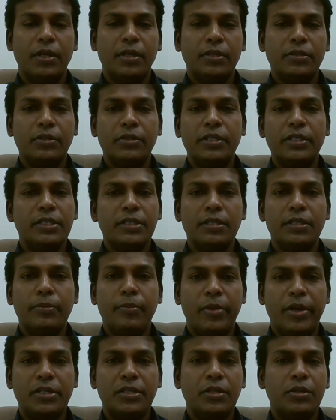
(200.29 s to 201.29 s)
So these are the
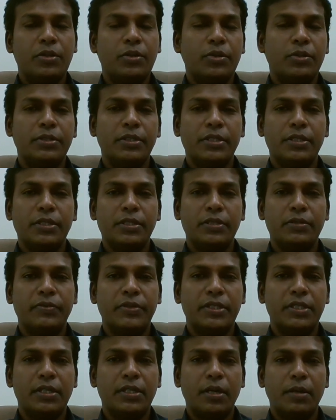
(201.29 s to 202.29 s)
major questions
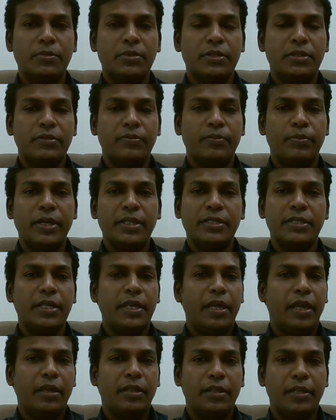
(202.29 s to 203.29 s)
which comes by
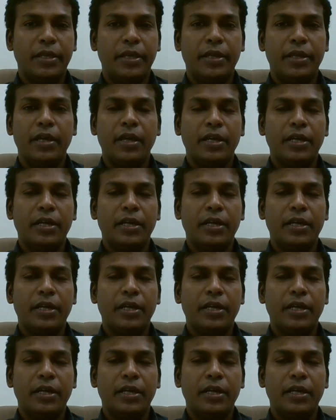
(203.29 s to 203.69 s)
seeing the